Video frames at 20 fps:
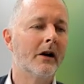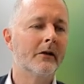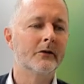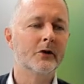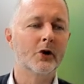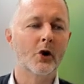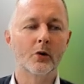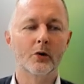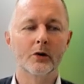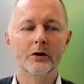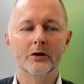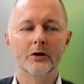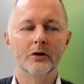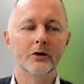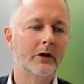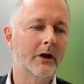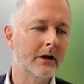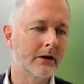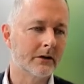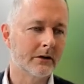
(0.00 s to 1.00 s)
We only
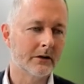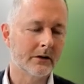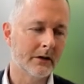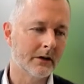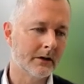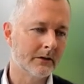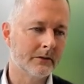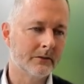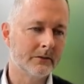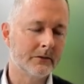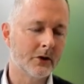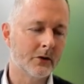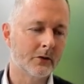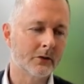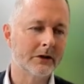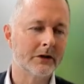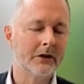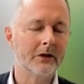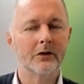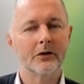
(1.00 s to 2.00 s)

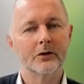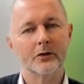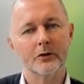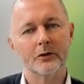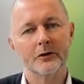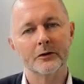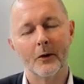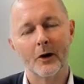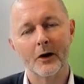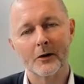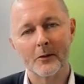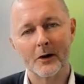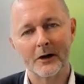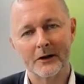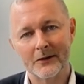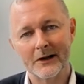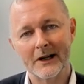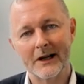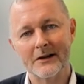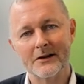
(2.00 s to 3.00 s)
need to do smaller
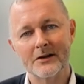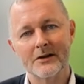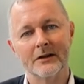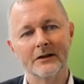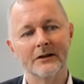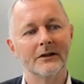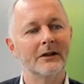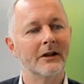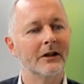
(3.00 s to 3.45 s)
modifications